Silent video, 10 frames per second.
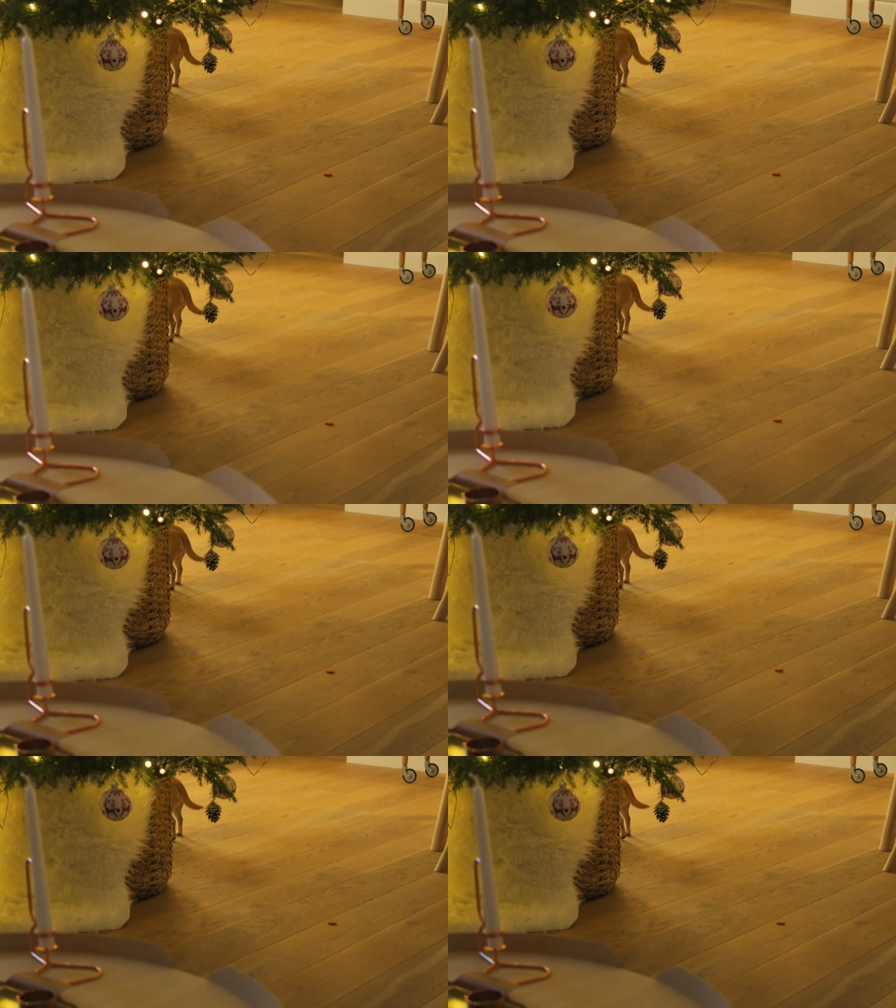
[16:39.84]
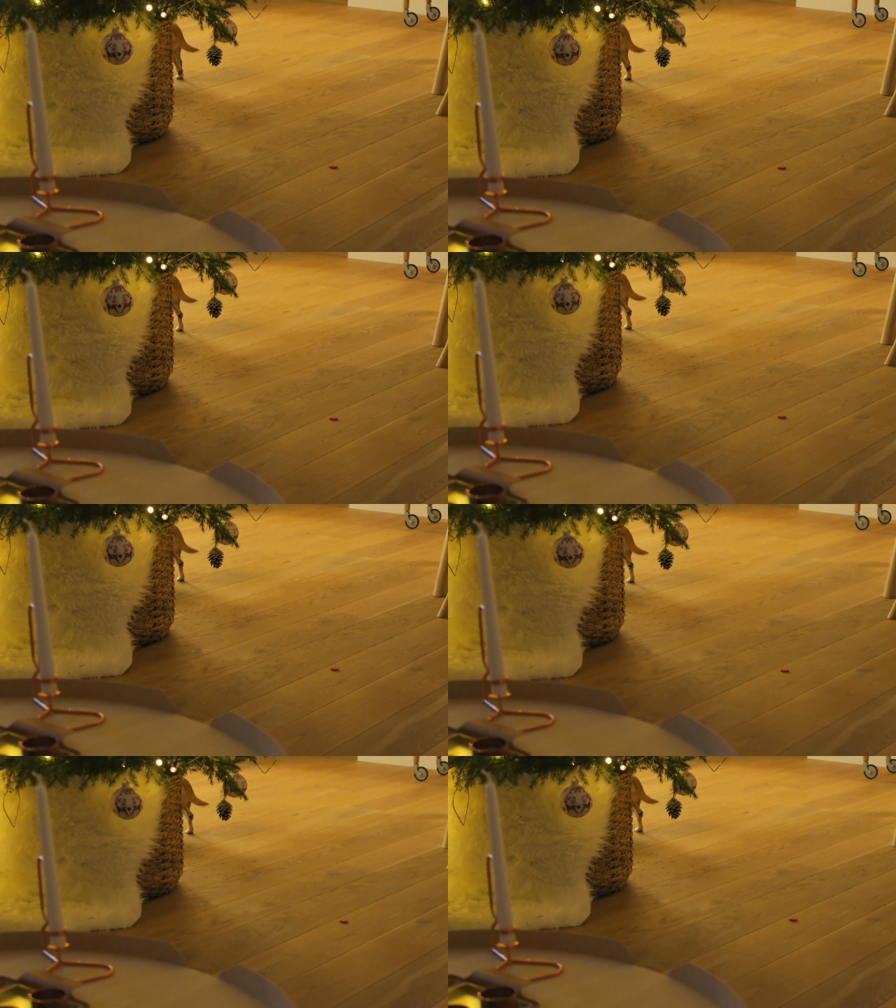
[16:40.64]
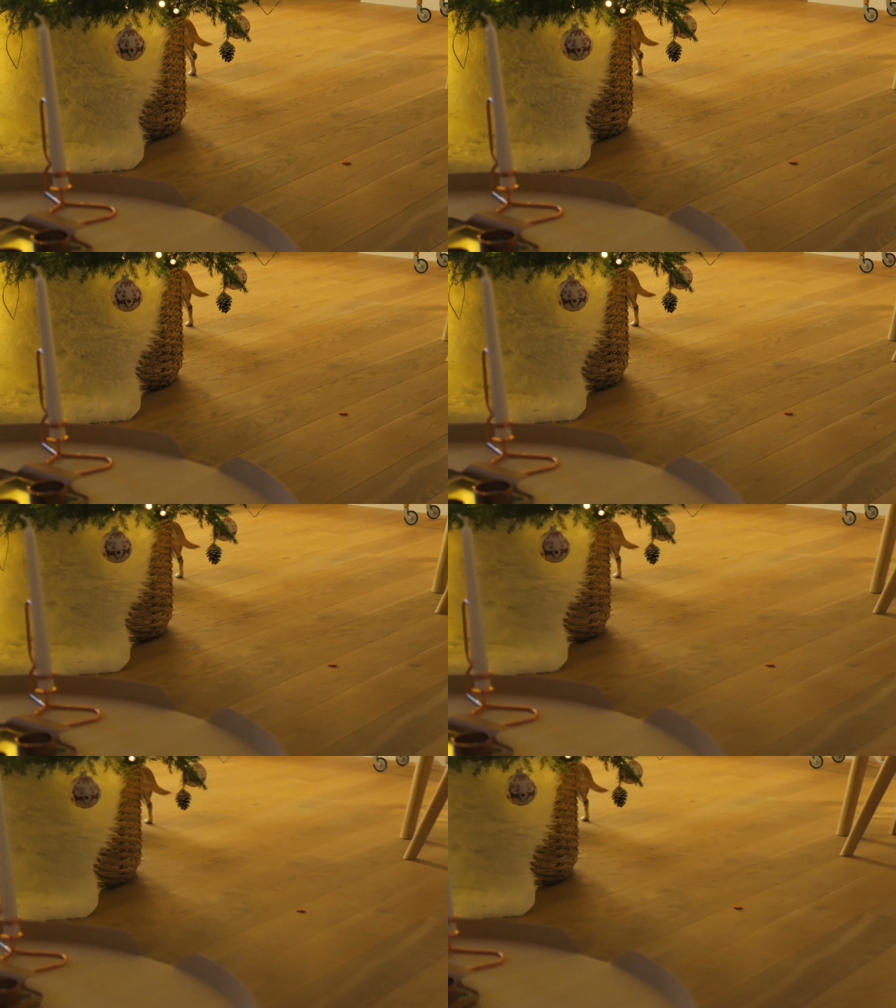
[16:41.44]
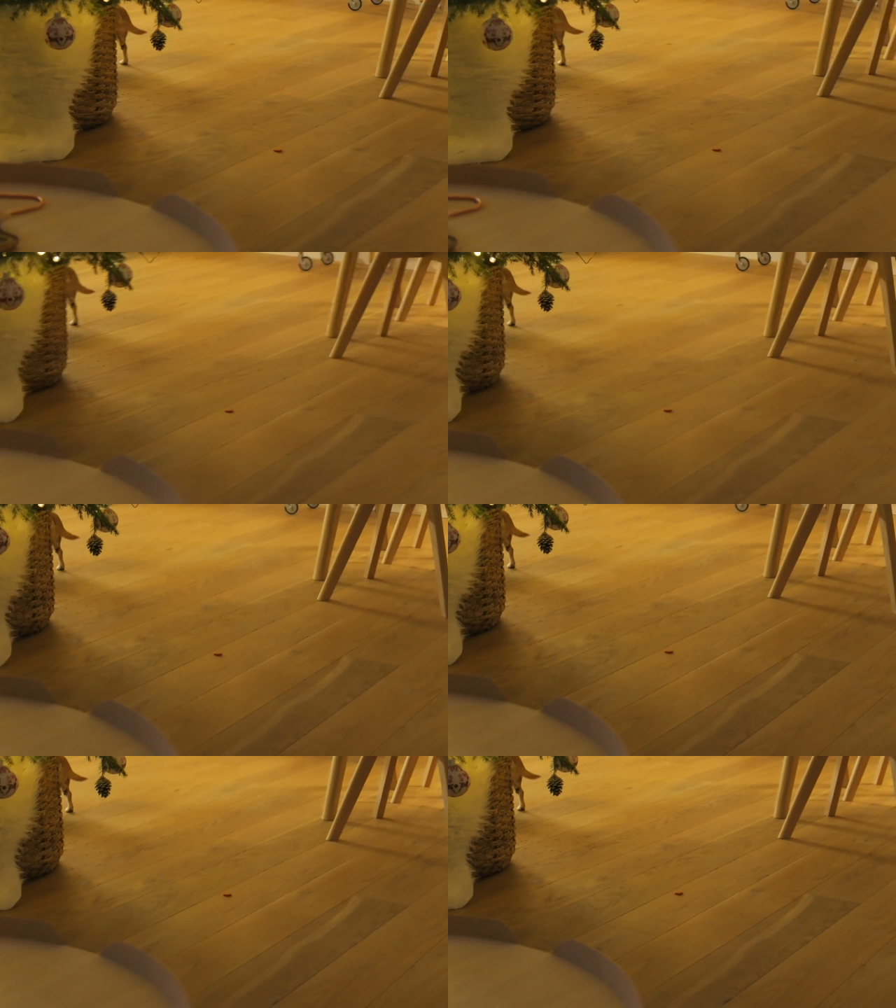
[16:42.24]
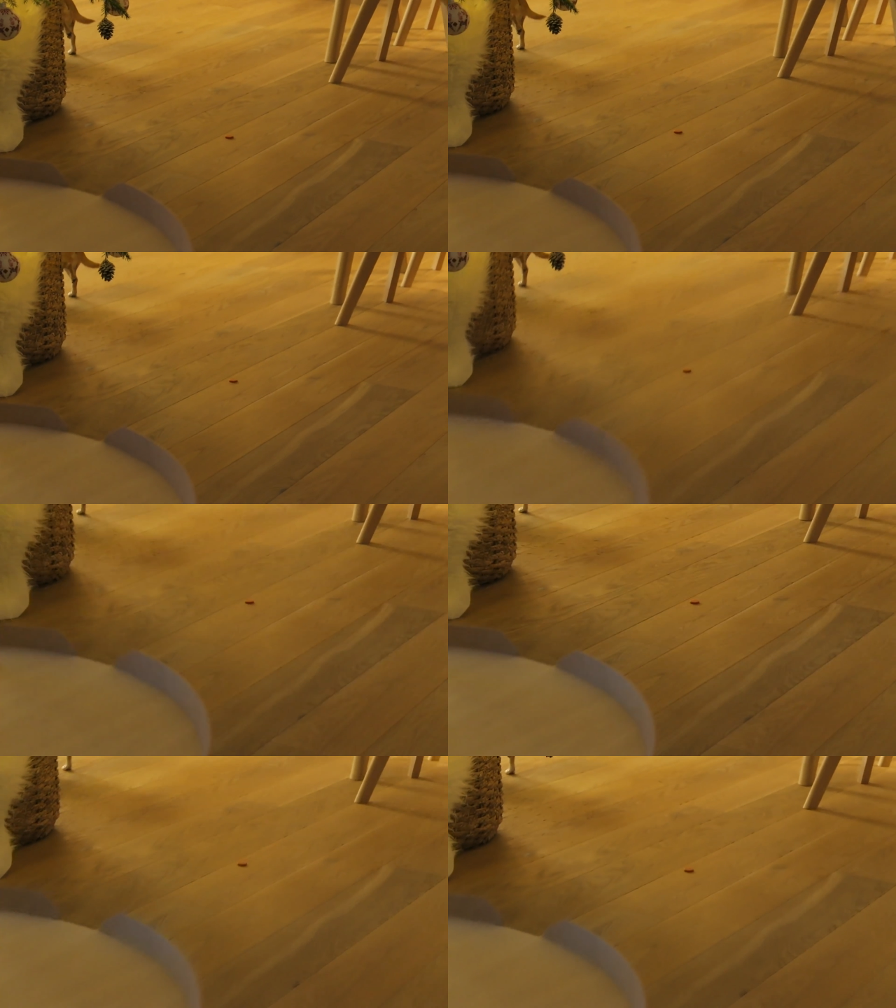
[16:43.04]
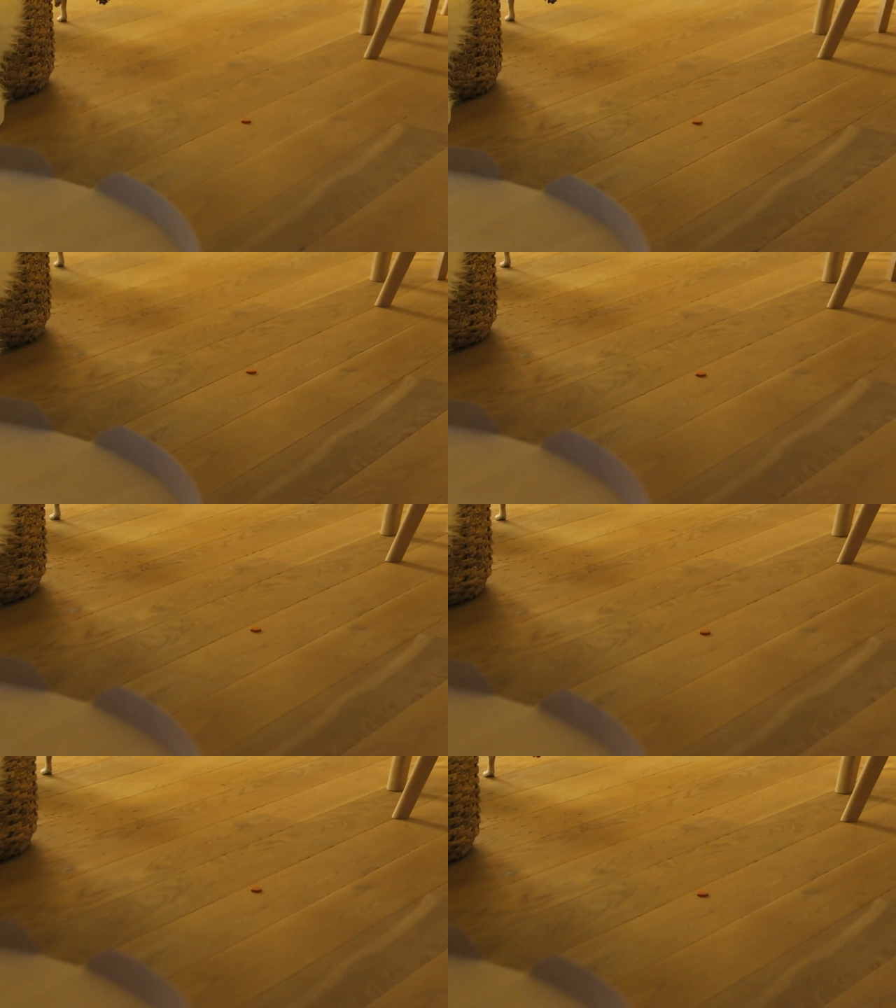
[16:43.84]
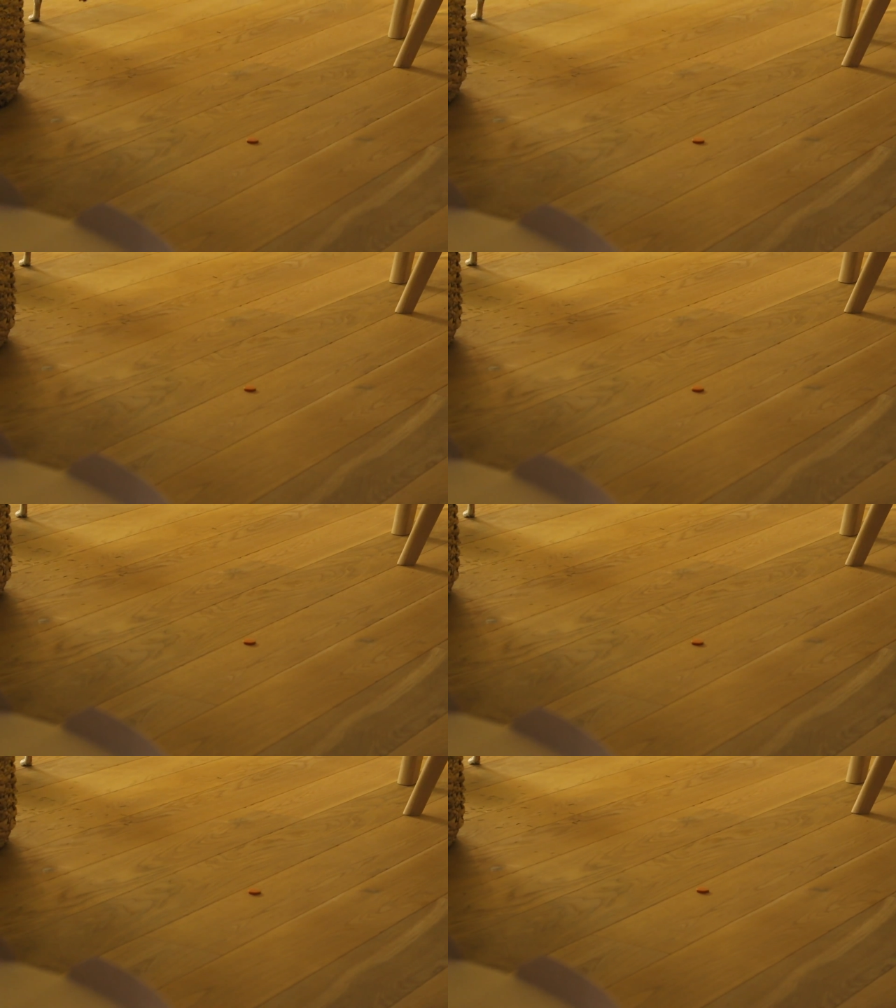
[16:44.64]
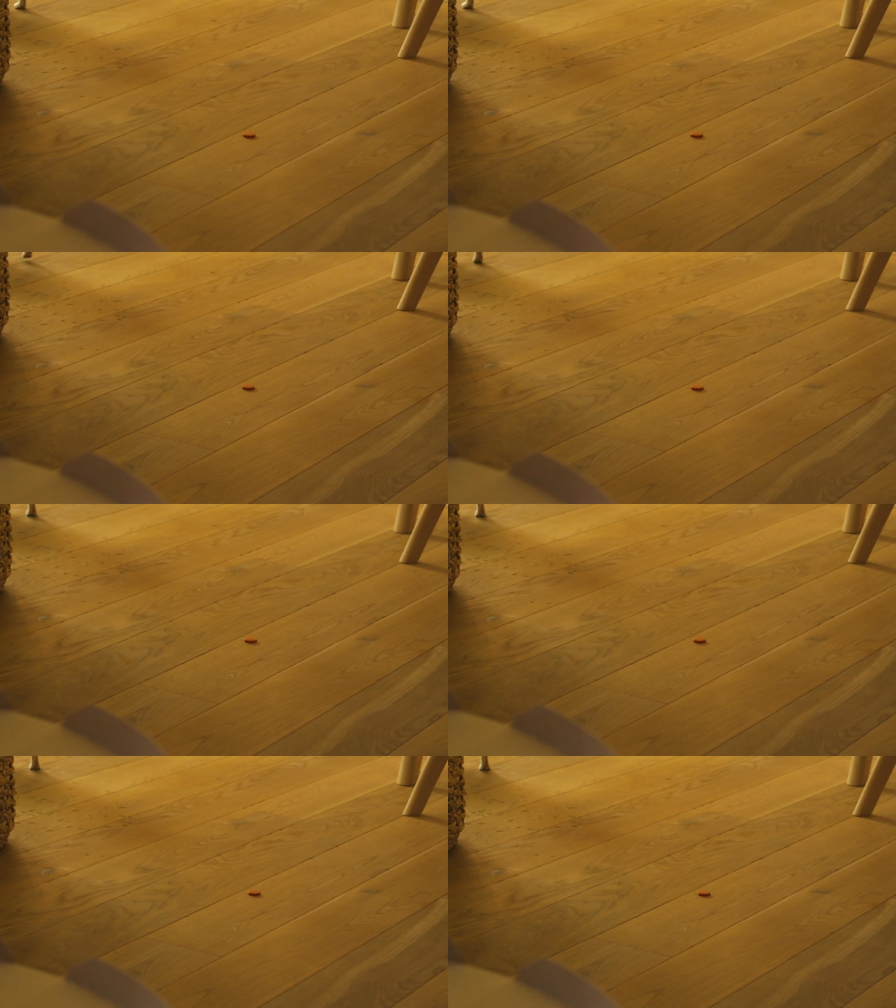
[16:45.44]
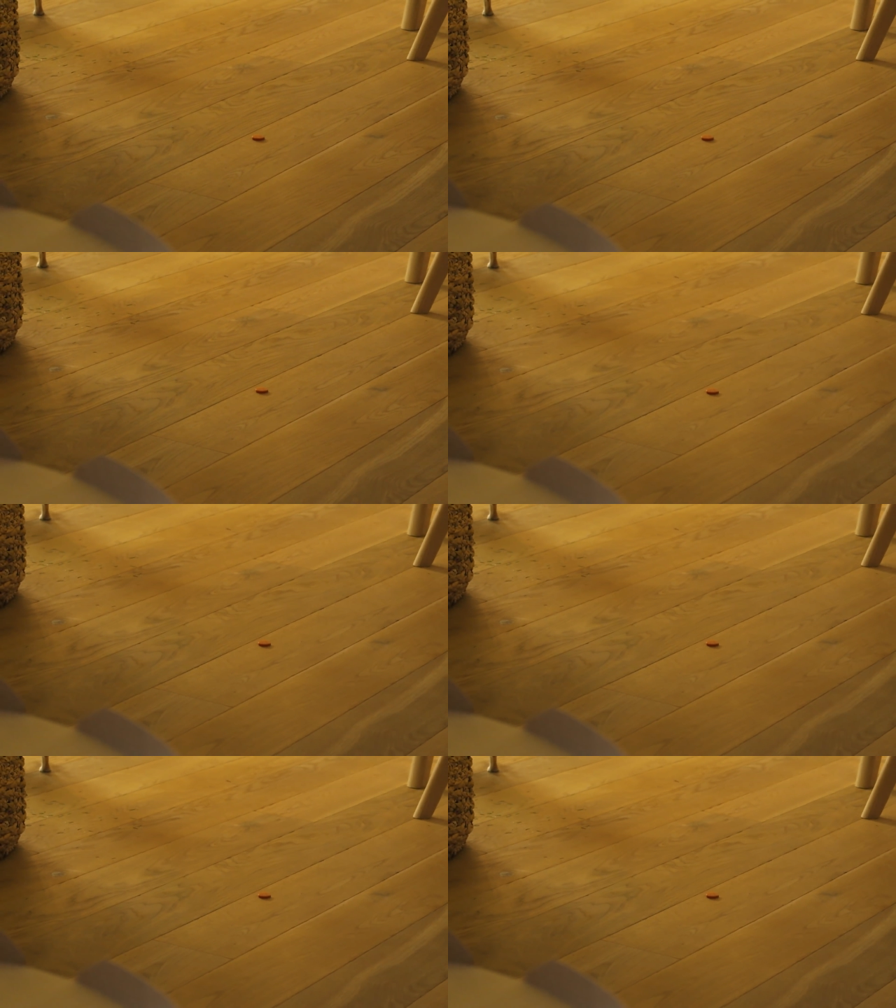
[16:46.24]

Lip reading: [unreadable: no face in view]